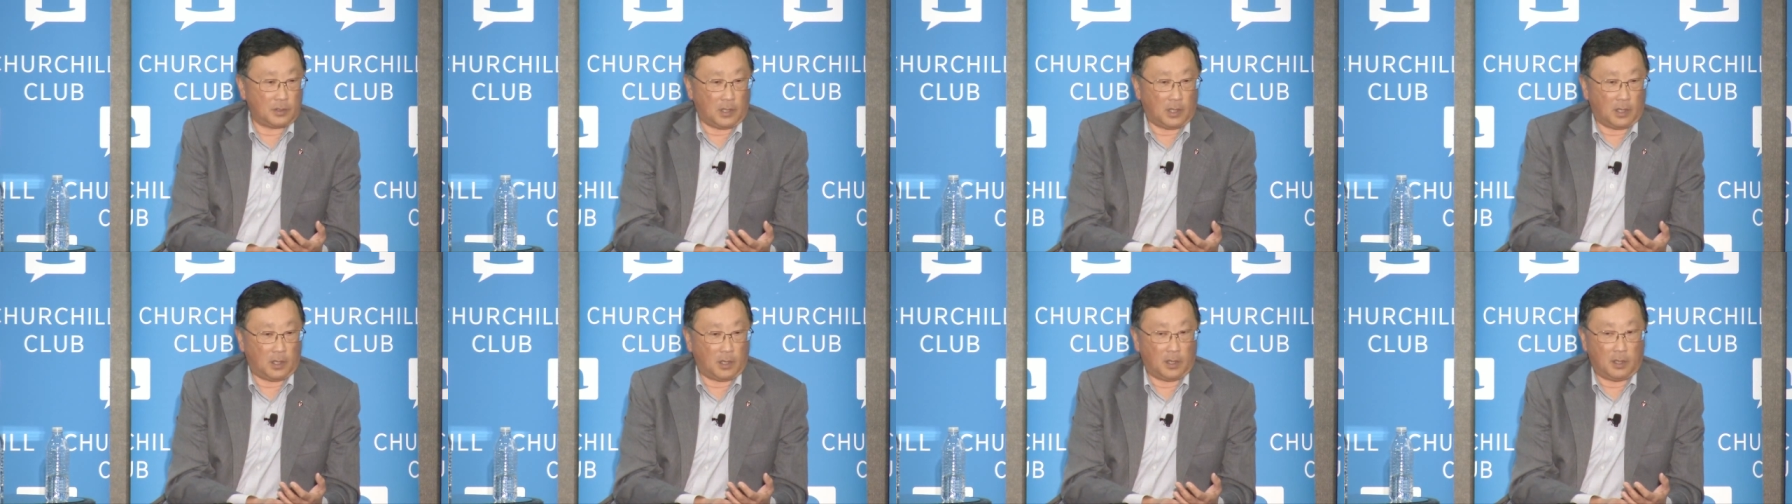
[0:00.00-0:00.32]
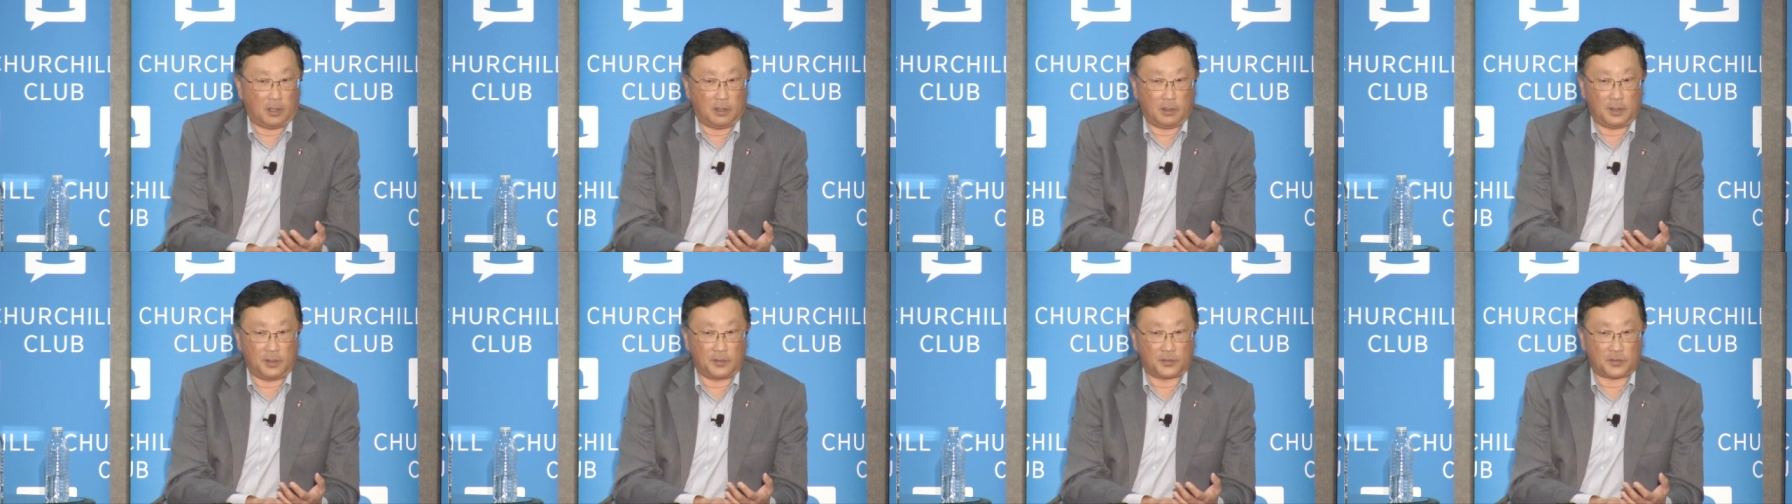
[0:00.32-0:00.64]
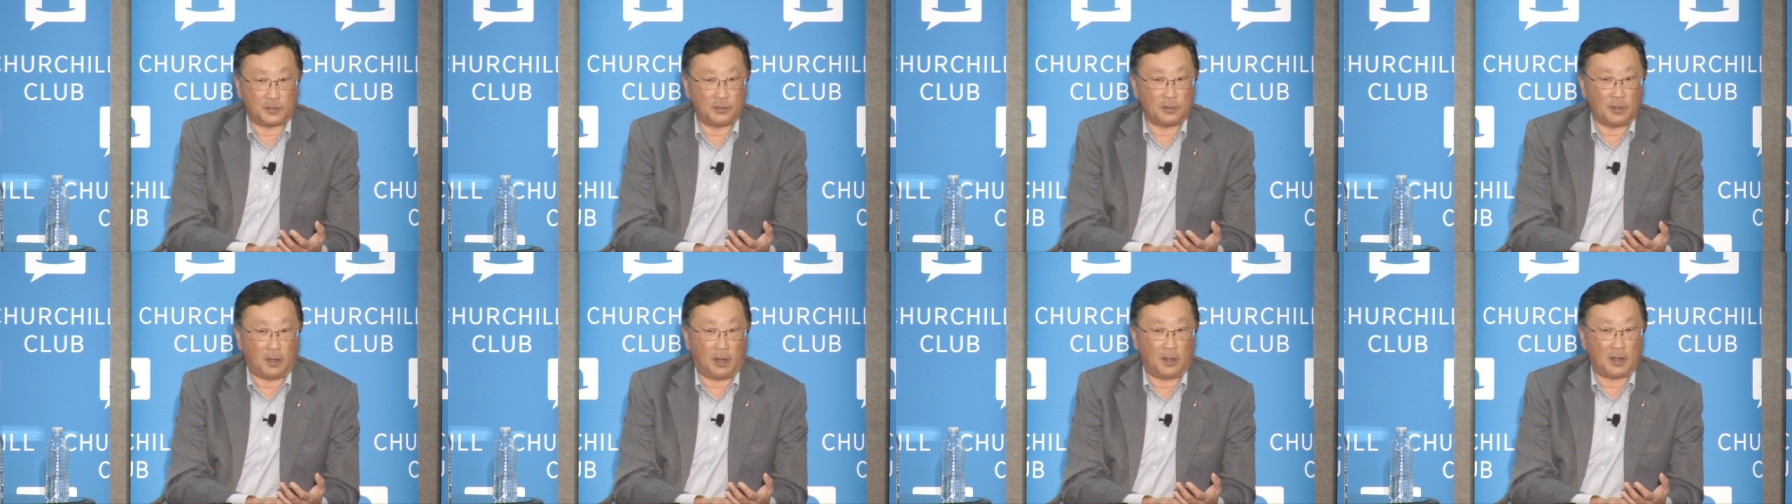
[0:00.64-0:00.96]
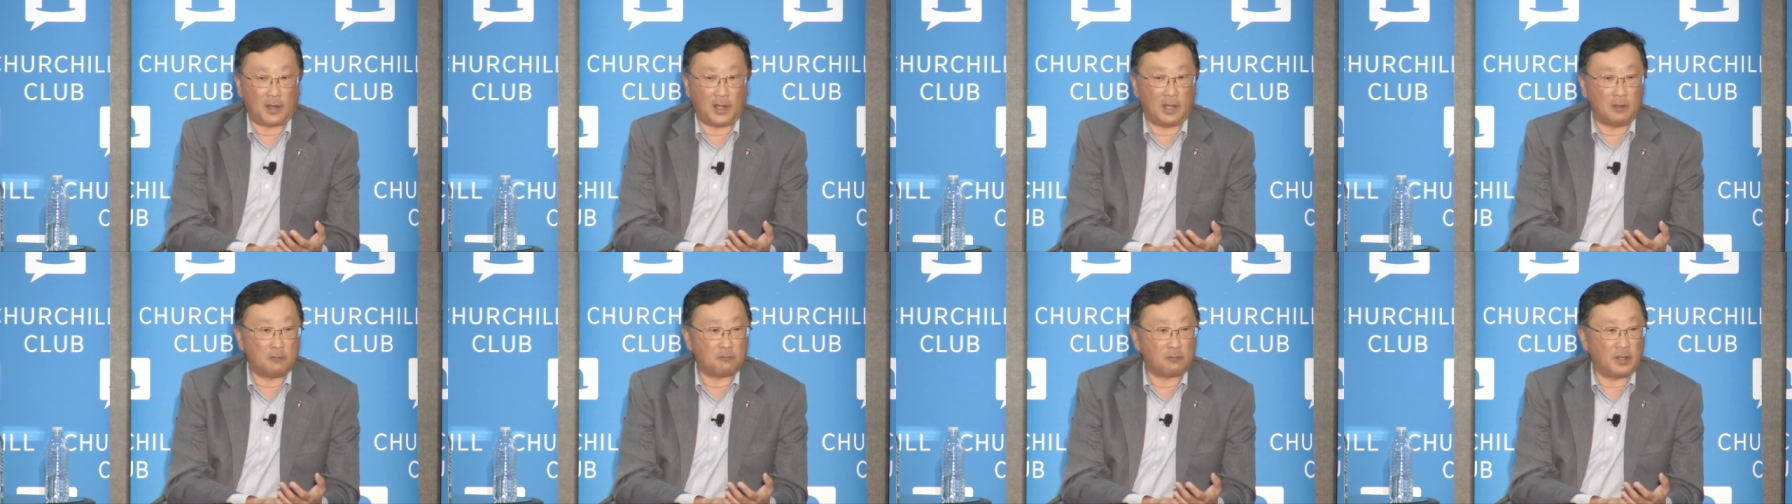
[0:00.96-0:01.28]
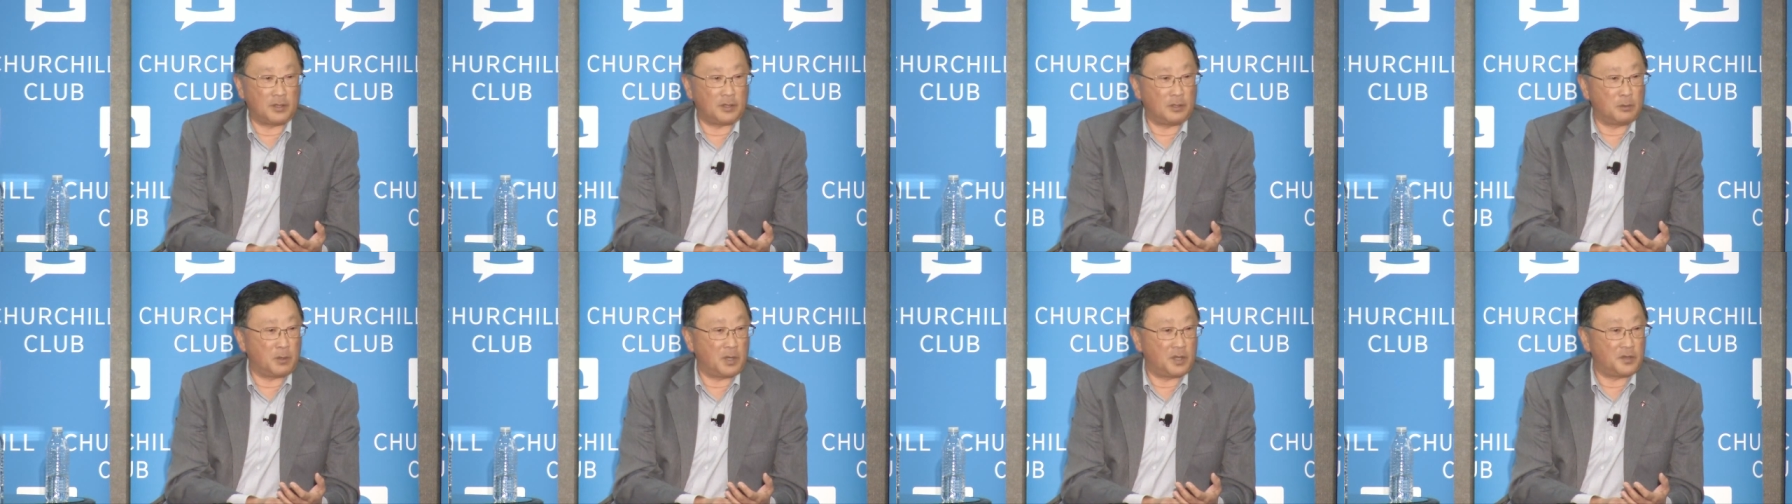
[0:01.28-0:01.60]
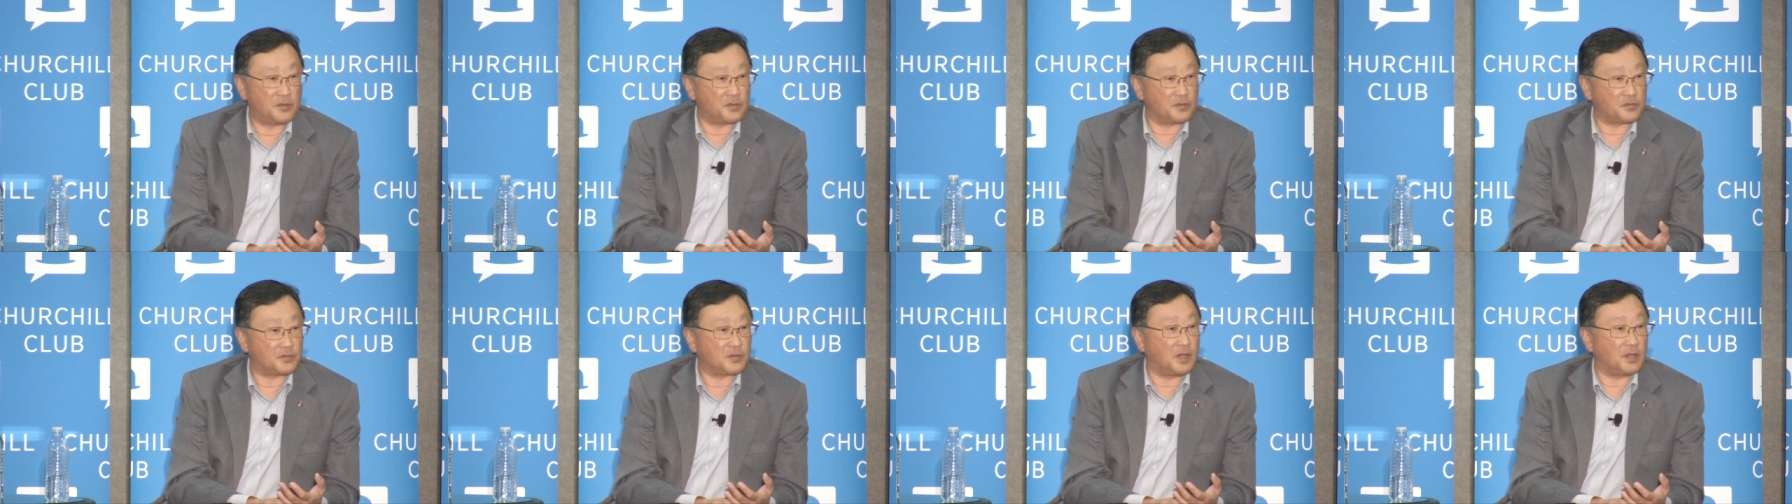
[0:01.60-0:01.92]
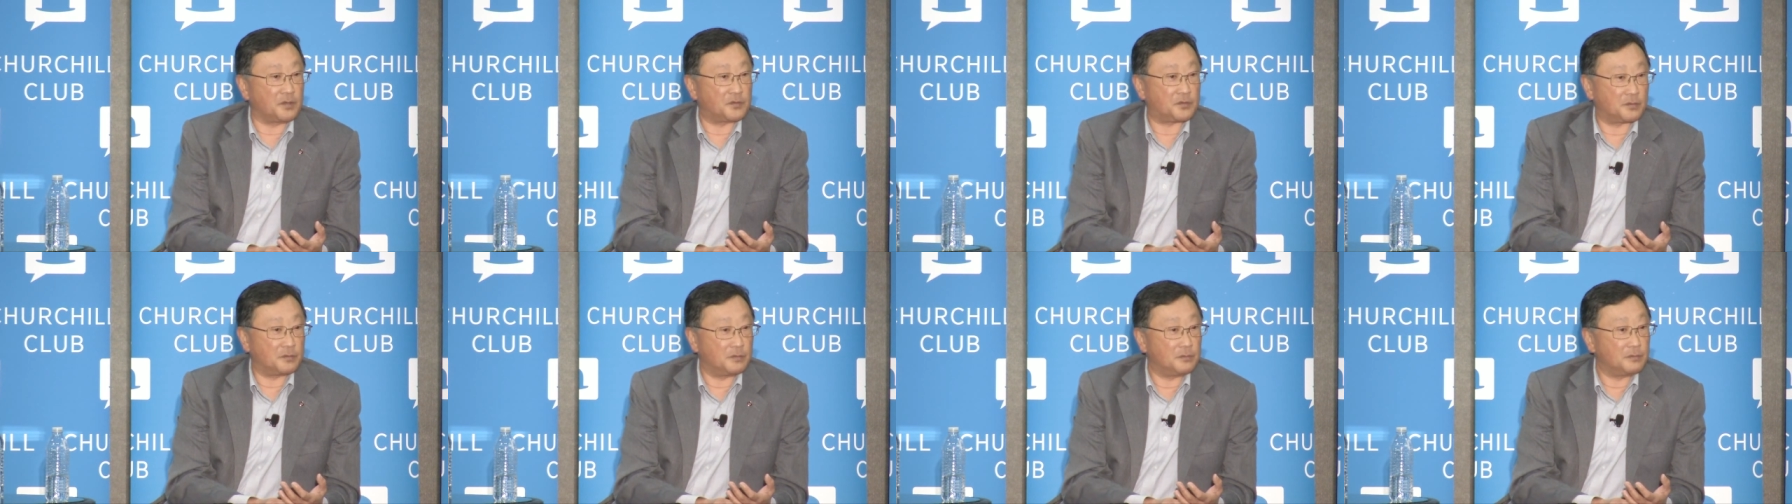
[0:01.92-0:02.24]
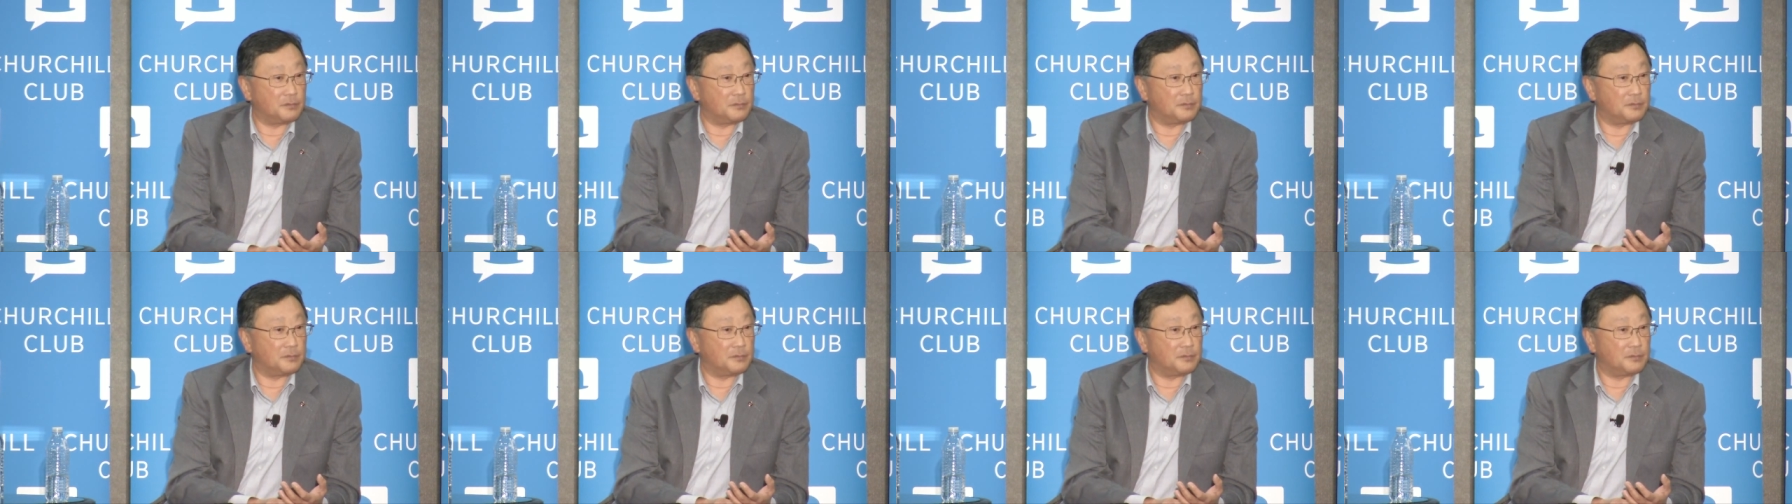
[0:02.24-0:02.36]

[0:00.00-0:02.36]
uh, it's not a runaway success.